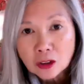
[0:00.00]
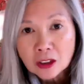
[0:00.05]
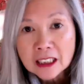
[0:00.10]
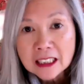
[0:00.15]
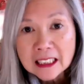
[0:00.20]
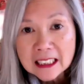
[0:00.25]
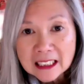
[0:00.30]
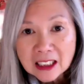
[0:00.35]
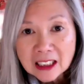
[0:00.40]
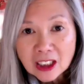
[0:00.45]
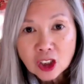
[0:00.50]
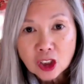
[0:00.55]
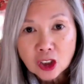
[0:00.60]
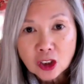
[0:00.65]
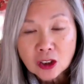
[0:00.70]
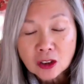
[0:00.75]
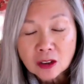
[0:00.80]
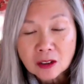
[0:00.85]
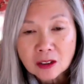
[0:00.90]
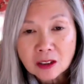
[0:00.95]
your
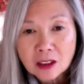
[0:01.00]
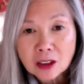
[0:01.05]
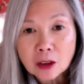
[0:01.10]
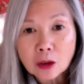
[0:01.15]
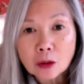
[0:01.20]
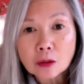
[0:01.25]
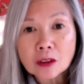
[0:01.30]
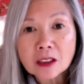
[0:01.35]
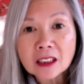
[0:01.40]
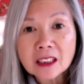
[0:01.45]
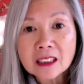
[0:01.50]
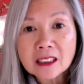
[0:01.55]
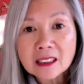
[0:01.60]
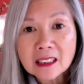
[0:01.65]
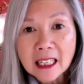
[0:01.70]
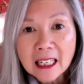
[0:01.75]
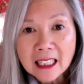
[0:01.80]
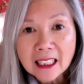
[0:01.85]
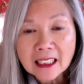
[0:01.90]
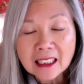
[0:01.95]
teacher. So the
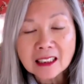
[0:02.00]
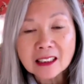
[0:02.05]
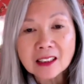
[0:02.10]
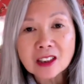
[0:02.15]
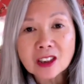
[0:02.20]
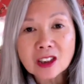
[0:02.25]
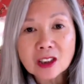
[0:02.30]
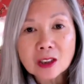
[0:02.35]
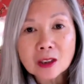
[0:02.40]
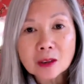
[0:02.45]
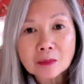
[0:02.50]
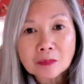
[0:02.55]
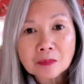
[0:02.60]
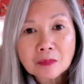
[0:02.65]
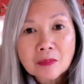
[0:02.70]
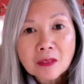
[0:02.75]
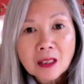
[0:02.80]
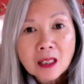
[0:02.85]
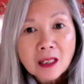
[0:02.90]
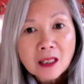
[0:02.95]
sage
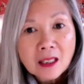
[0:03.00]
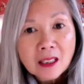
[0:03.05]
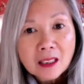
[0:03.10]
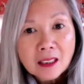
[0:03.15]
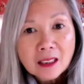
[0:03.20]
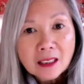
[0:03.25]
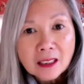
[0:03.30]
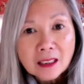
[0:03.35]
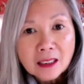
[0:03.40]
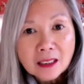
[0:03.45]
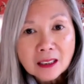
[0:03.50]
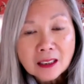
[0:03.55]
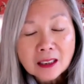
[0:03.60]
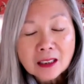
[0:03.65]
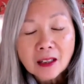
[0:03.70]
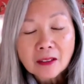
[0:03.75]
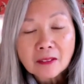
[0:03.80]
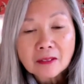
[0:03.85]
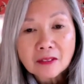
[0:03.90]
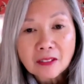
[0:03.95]

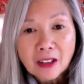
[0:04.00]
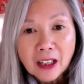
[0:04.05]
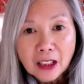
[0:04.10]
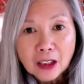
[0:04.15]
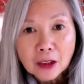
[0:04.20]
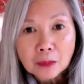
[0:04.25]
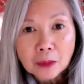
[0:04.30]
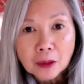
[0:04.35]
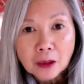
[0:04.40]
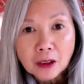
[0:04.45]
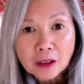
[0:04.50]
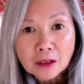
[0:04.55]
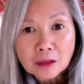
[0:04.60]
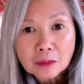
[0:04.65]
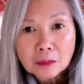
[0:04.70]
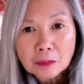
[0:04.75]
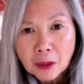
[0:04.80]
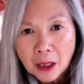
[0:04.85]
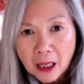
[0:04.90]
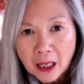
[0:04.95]
is available,
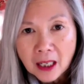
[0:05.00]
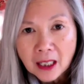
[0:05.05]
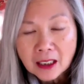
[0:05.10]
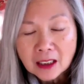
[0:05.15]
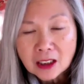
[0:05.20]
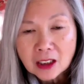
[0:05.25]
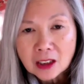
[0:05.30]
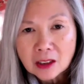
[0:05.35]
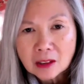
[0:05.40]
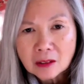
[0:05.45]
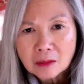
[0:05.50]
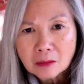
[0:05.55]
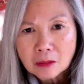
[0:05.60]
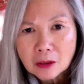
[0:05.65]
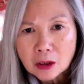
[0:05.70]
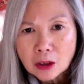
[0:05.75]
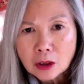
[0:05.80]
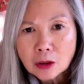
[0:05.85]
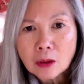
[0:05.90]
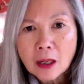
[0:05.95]
but
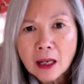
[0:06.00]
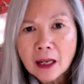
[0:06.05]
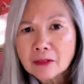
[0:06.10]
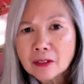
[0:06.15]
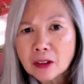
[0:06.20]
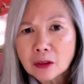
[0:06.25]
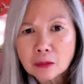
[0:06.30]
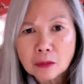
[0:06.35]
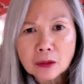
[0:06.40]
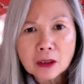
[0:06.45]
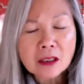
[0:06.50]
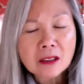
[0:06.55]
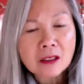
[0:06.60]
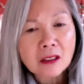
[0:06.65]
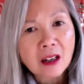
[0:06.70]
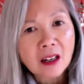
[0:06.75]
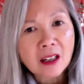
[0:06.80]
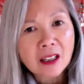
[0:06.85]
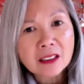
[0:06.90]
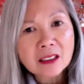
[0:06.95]
you have to
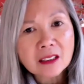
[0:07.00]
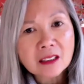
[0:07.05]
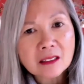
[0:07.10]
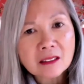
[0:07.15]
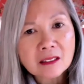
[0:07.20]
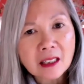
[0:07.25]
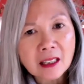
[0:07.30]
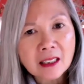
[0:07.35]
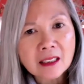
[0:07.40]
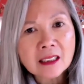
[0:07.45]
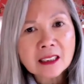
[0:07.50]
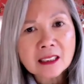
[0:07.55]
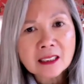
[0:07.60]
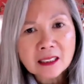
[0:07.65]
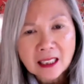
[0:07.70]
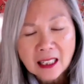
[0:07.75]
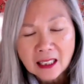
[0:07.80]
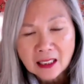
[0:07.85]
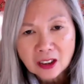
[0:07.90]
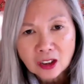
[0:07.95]
realize that
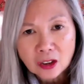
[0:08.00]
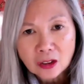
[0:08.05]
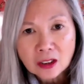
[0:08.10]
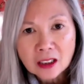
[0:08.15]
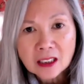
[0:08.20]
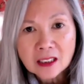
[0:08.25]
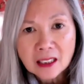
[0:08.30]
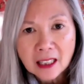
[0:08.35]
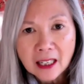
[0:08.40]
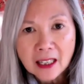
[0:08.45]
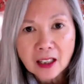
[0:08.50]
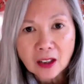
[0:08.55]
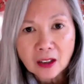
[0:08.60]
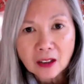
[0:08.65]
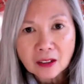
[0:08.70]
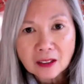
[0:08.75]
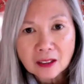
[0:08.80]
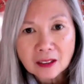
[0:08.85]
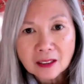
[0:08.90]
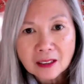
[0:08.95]
it's actually
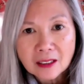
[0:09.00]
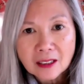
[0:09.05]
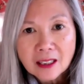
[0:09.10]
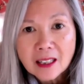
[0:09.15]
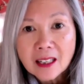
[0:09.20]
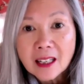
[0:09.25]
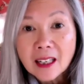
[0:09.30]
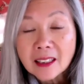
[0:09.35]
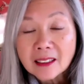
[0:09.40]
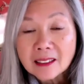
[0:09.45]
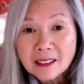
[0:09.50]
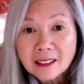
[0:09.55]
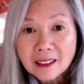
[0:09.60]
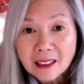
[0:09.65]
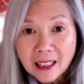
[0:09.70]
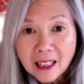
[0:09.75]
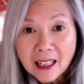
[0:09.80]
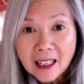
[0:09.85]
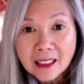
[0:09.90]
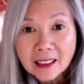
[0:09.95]
there. And
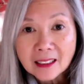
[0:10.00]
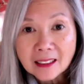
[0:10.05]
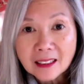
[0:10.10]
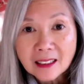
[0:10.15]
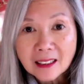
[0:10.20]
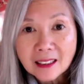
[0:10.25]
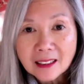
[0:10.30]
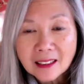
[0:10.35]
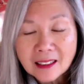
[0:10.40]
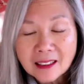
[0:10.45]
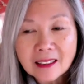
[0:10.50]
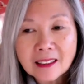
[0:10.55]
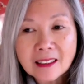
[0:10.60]
then